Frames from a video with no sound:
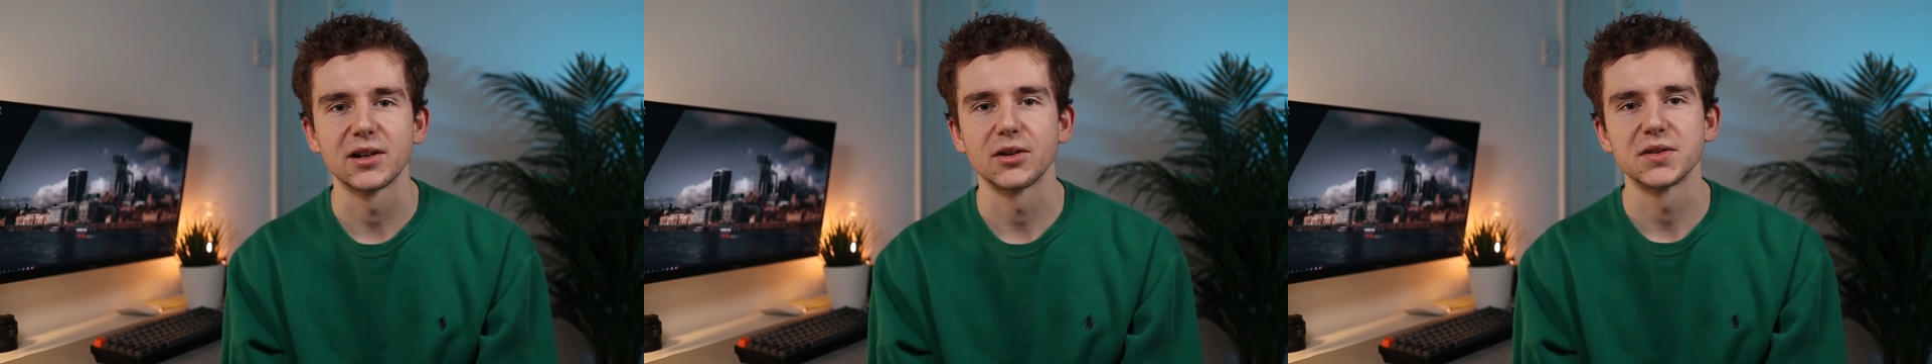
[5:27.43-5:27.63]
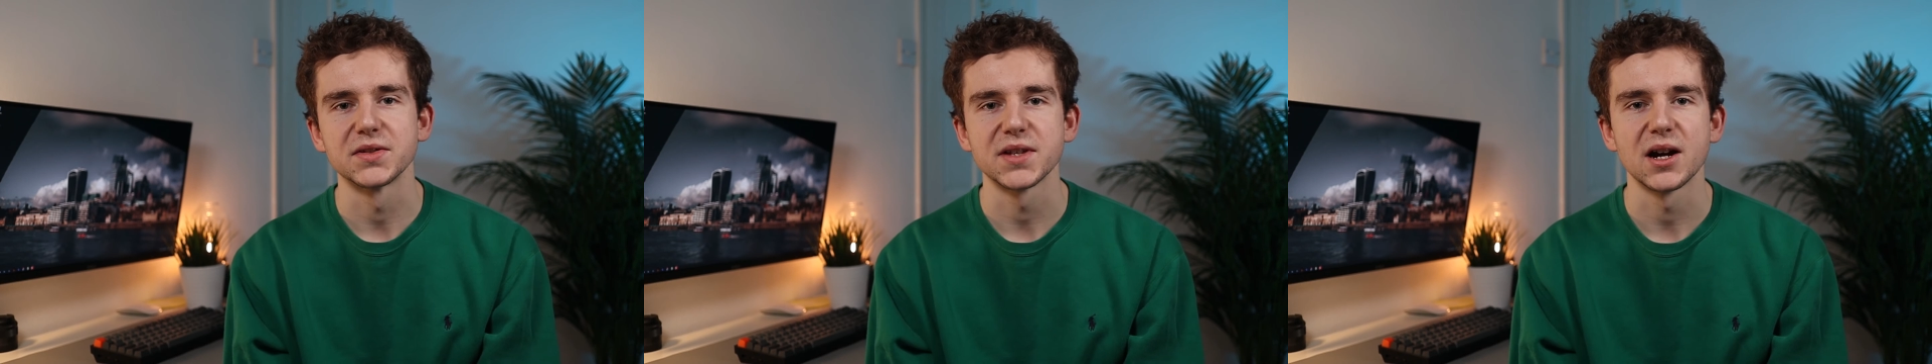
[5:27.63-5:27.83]

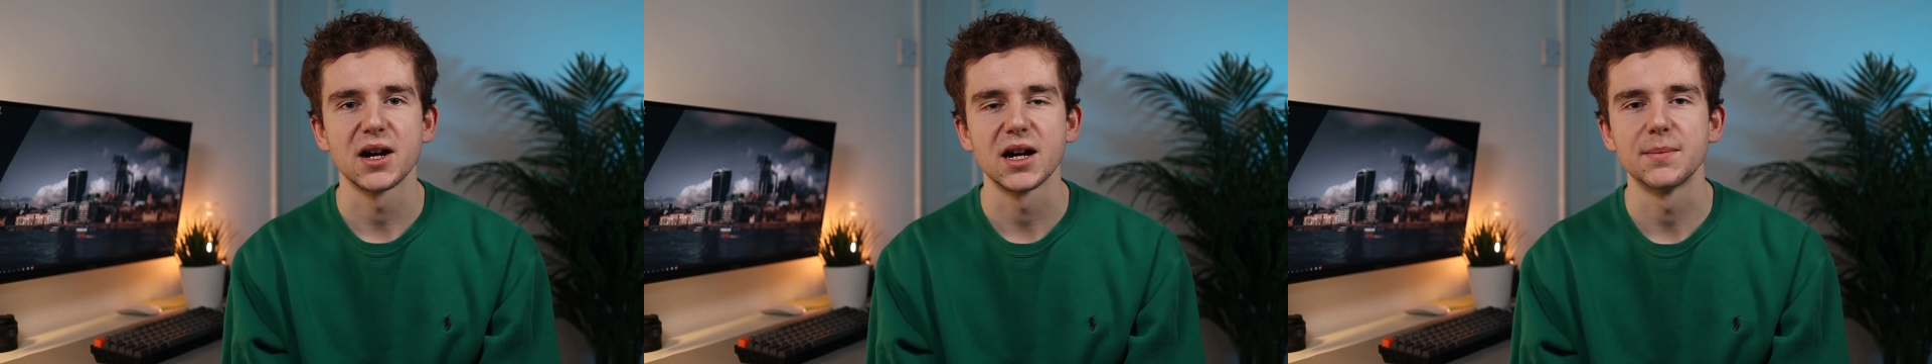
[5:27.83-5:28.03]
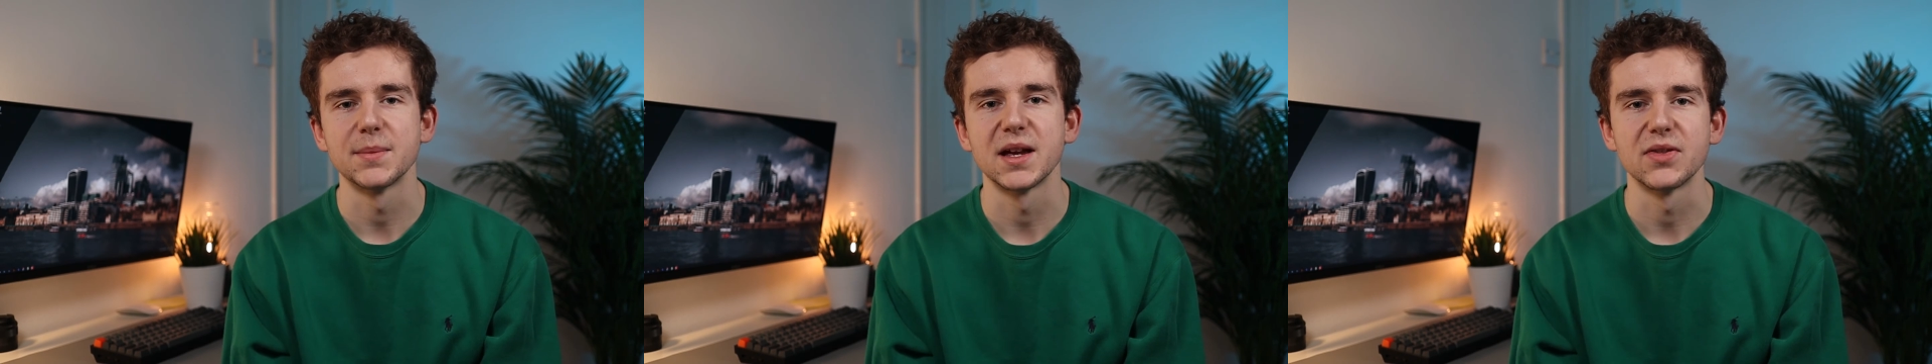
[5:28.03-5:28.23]
long
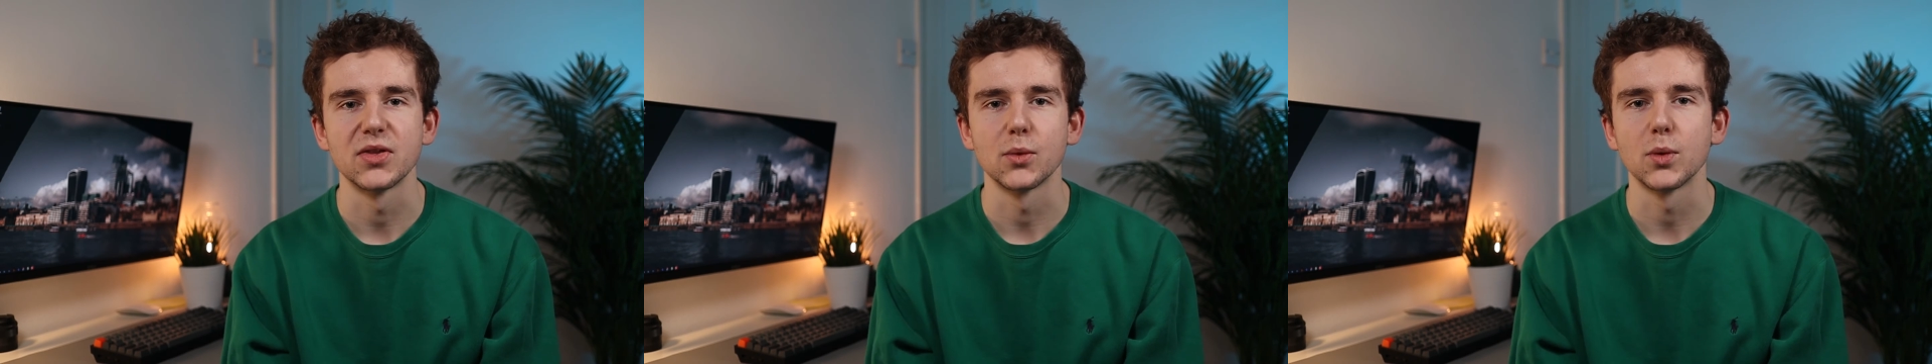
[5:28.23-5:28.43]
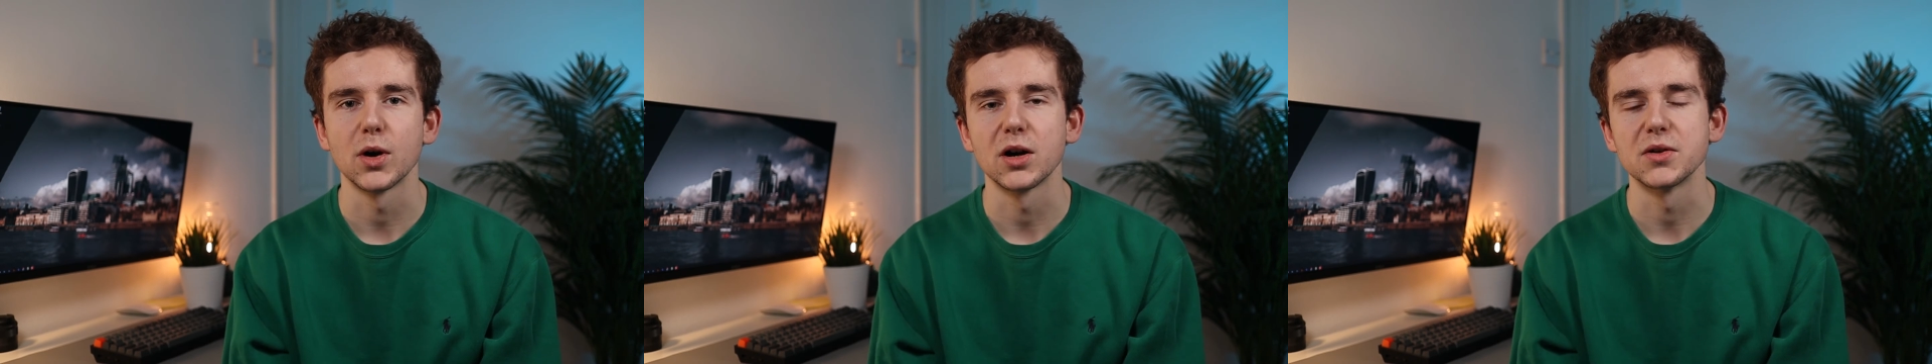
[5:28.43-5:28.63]
time in
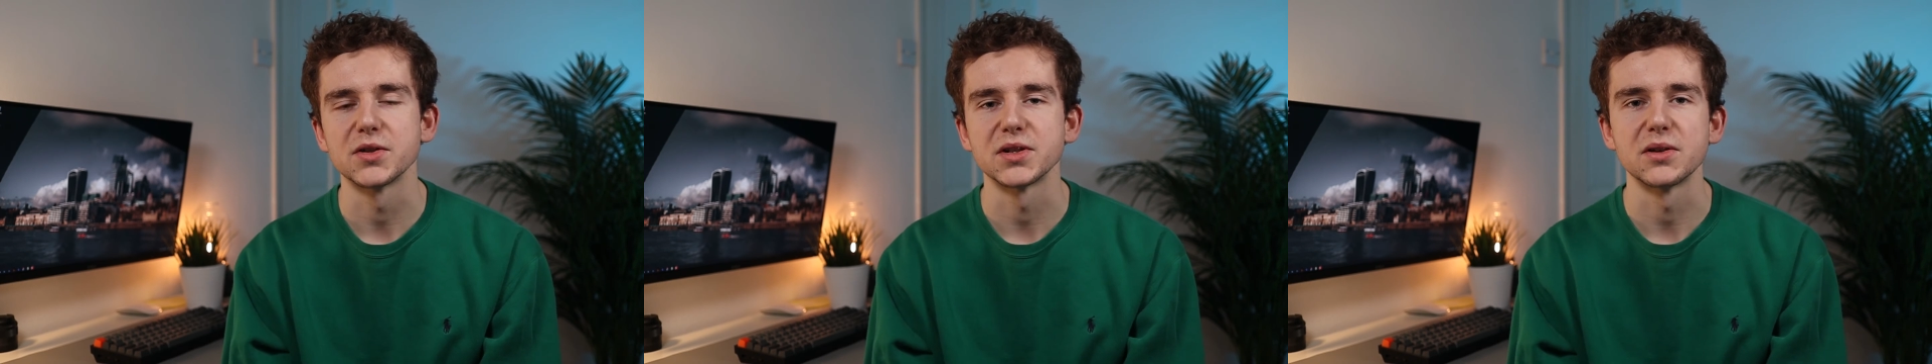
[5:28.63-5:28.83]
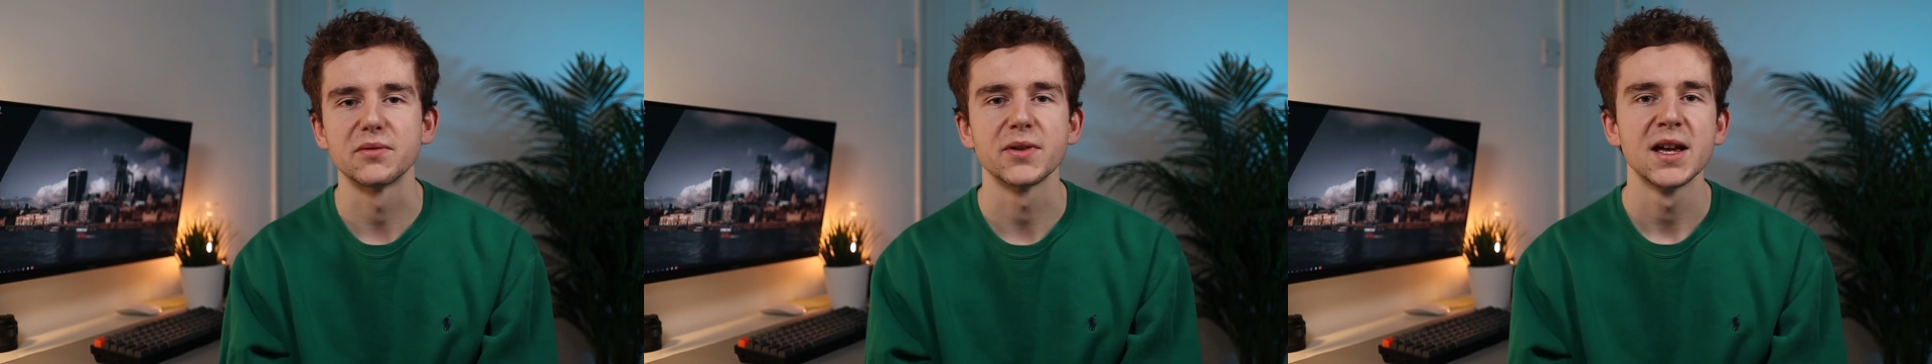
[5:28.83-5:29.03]
the world
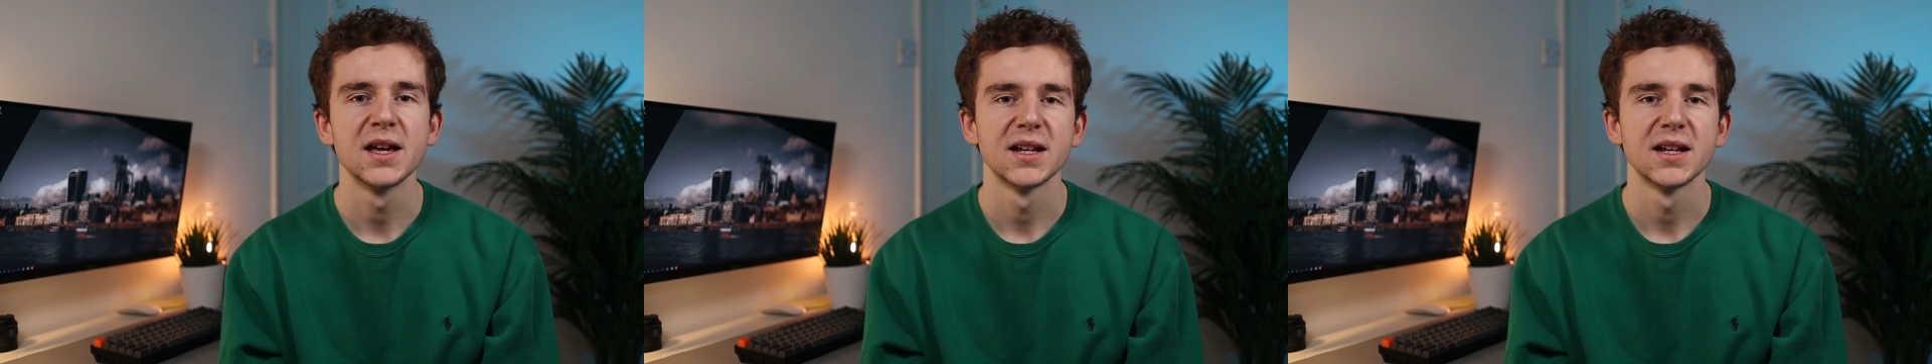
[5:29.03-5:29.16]
of